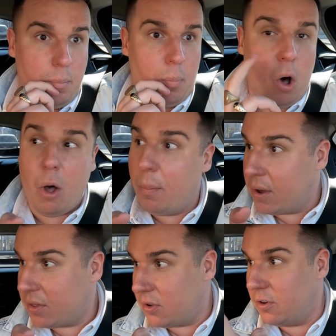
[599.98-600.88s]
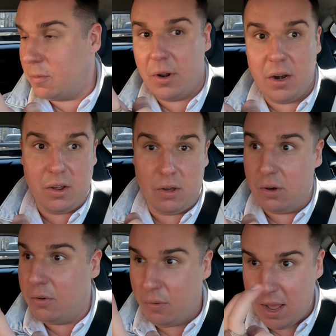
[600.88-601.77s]
ball busters, but in a
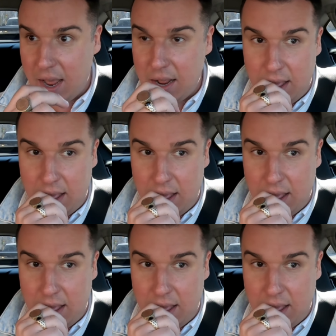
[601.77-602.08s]
good way.